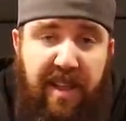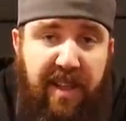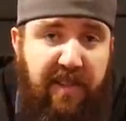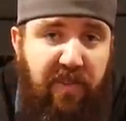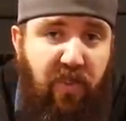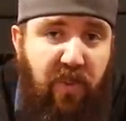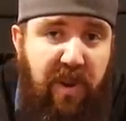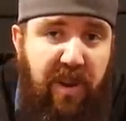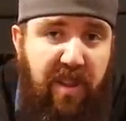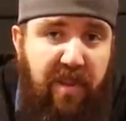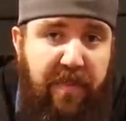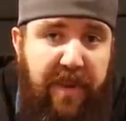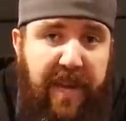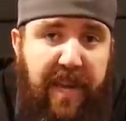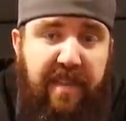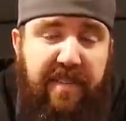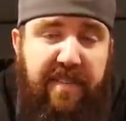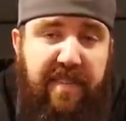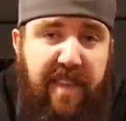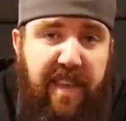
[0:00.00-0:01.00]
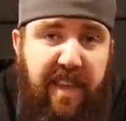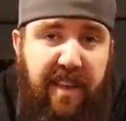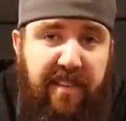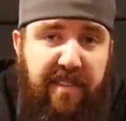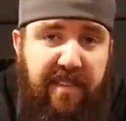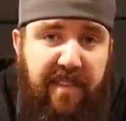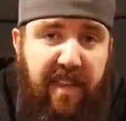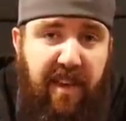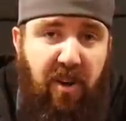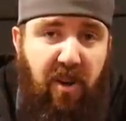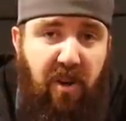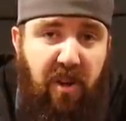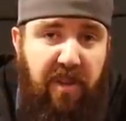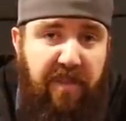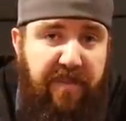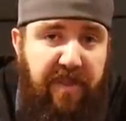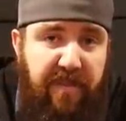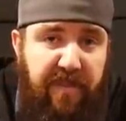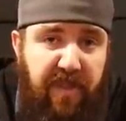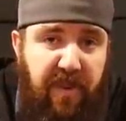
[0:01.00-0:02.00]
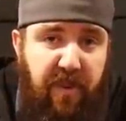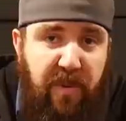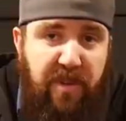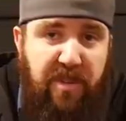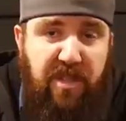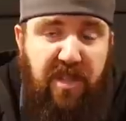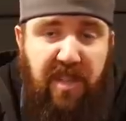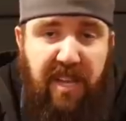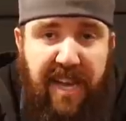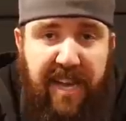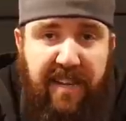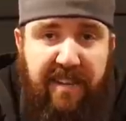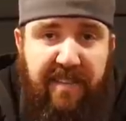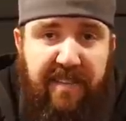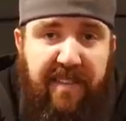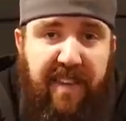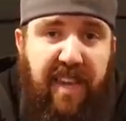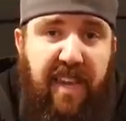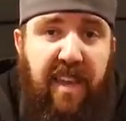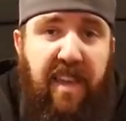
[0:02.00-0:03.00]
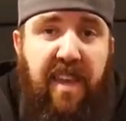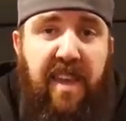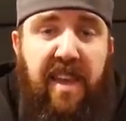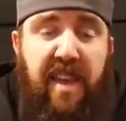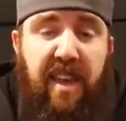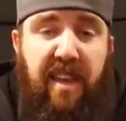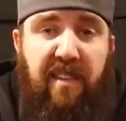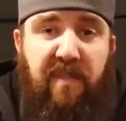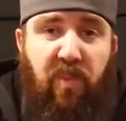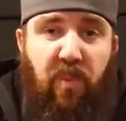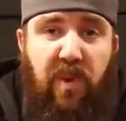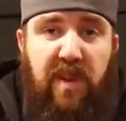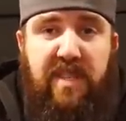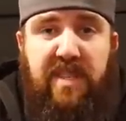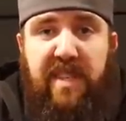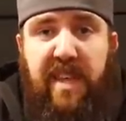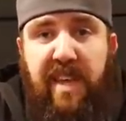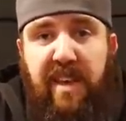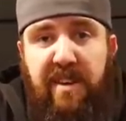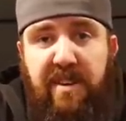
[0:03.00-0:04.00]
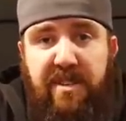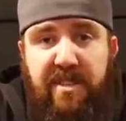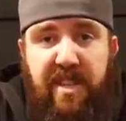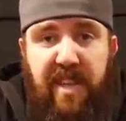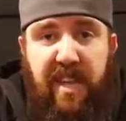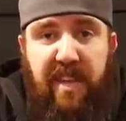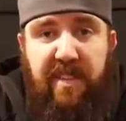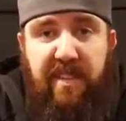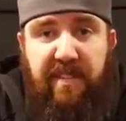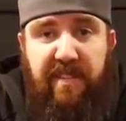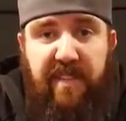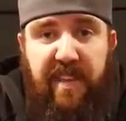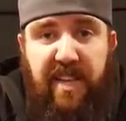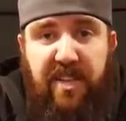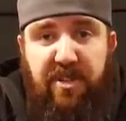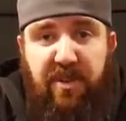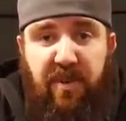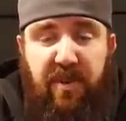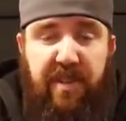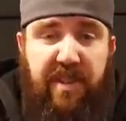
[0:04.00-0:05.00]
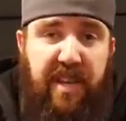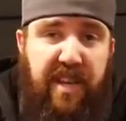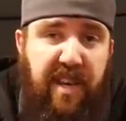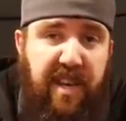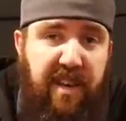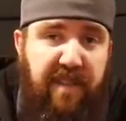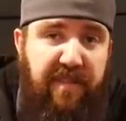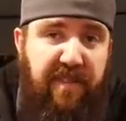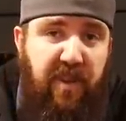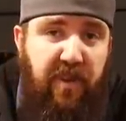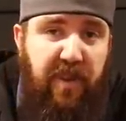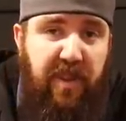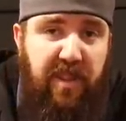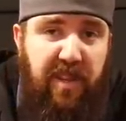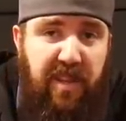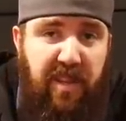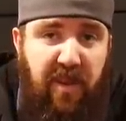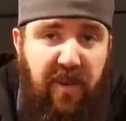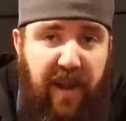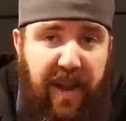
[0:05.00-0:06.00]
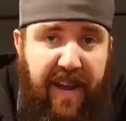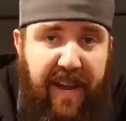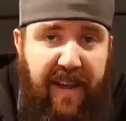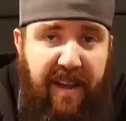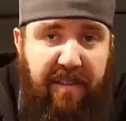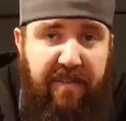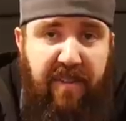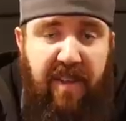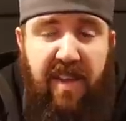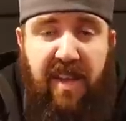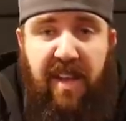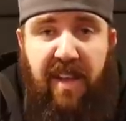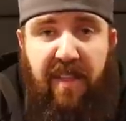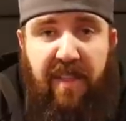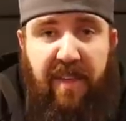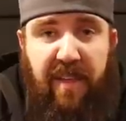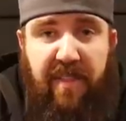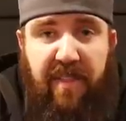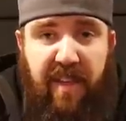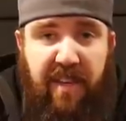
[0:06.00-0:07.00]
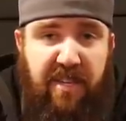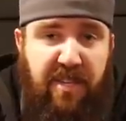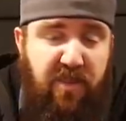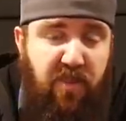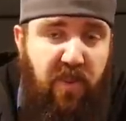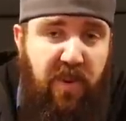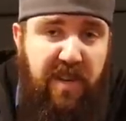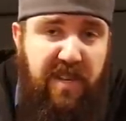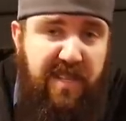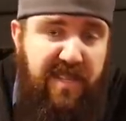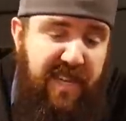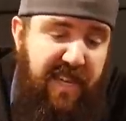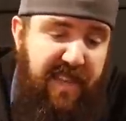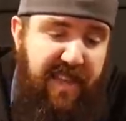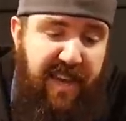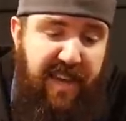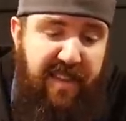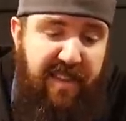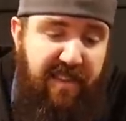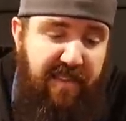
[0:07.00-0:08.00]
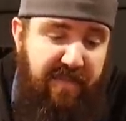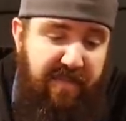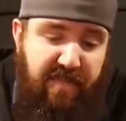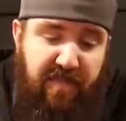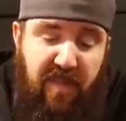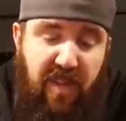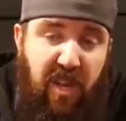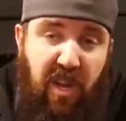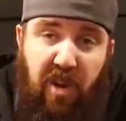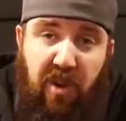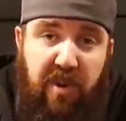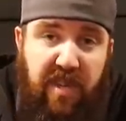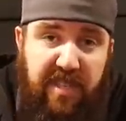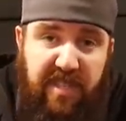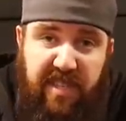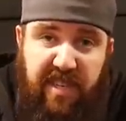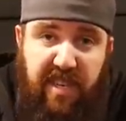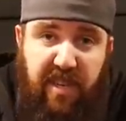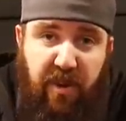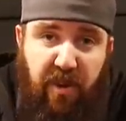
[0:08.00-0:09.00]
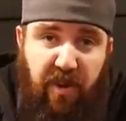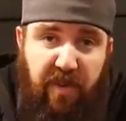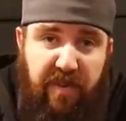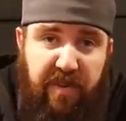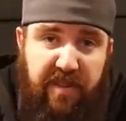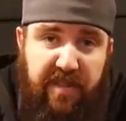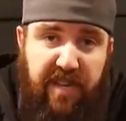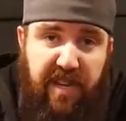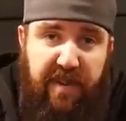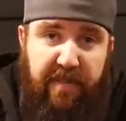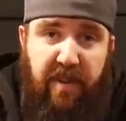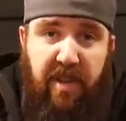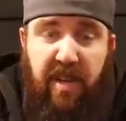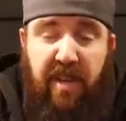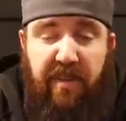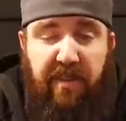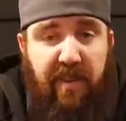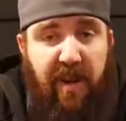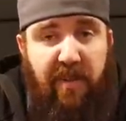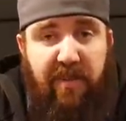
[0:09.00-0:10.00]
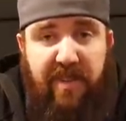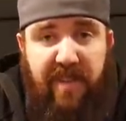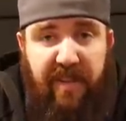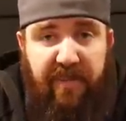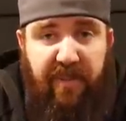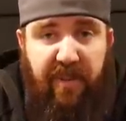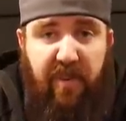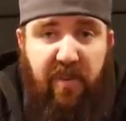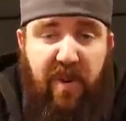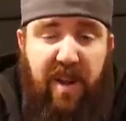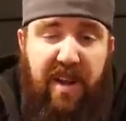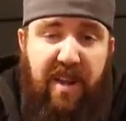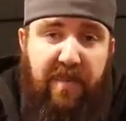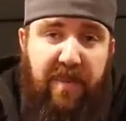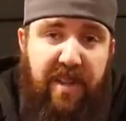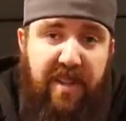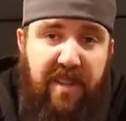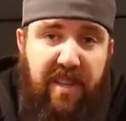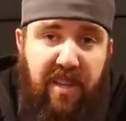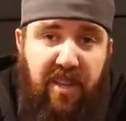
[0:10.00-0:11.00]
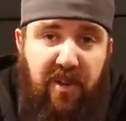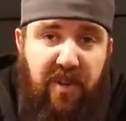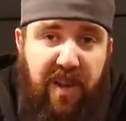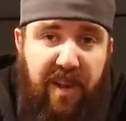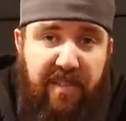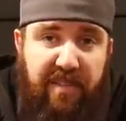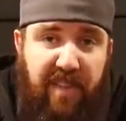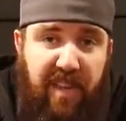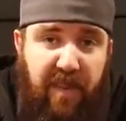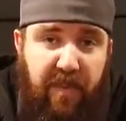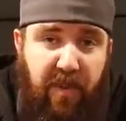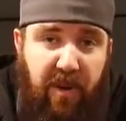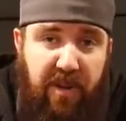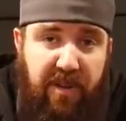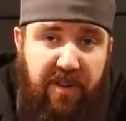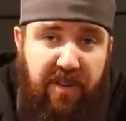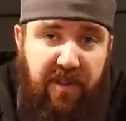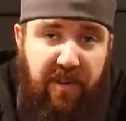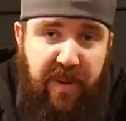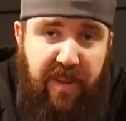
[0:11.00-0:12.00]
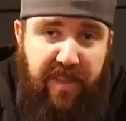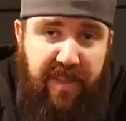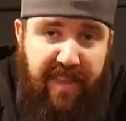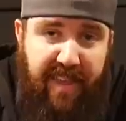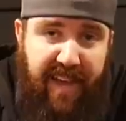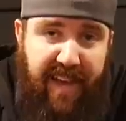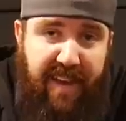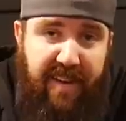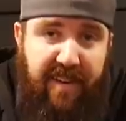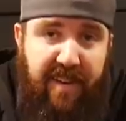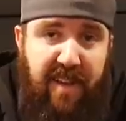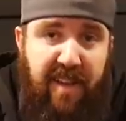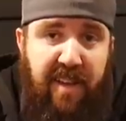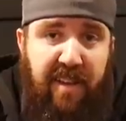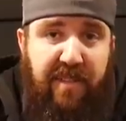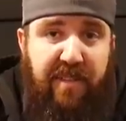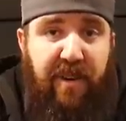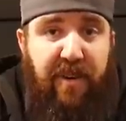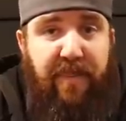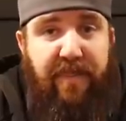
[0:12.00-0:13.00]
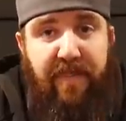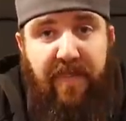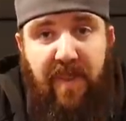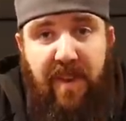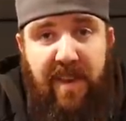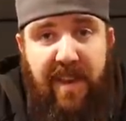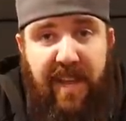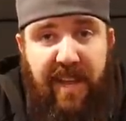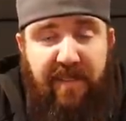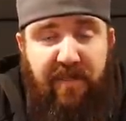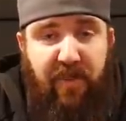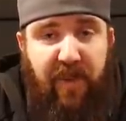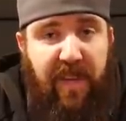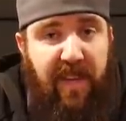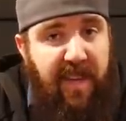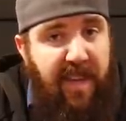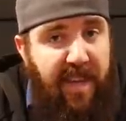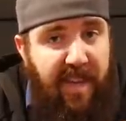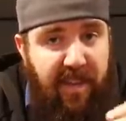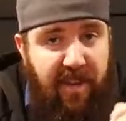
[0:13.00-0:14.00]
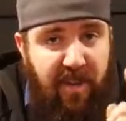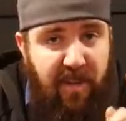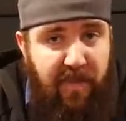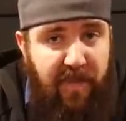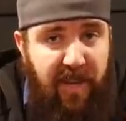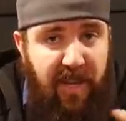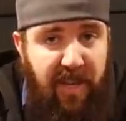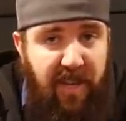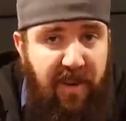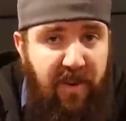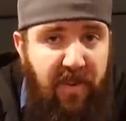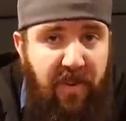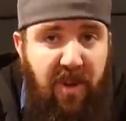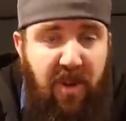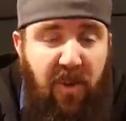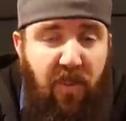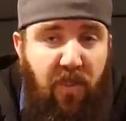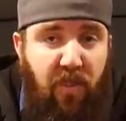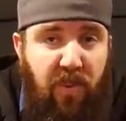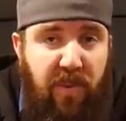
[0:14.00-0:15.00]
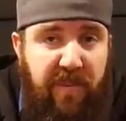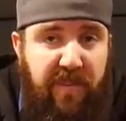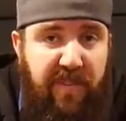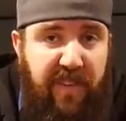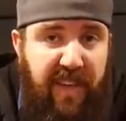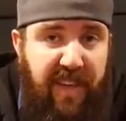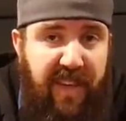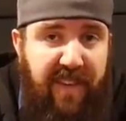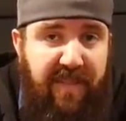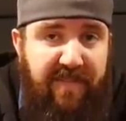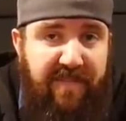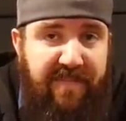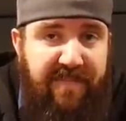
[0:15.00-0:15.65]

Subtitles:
That's one of the biggest things that all of the viewers like to see, is once they understand the schedule and the kind of viewing that you have, then they just want to see that, you know, continue over the time. So I would definitely recommend that you guys keep on doing that. So next week, it could be you, we'll see.